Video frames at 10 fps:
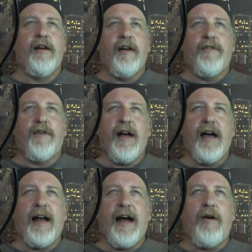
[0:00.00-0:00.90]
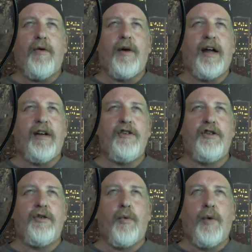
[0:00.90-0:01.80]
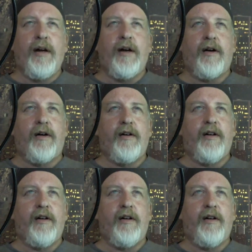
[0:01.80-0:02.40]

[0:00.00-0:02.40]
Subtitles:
And if you're not outraged, you're weird.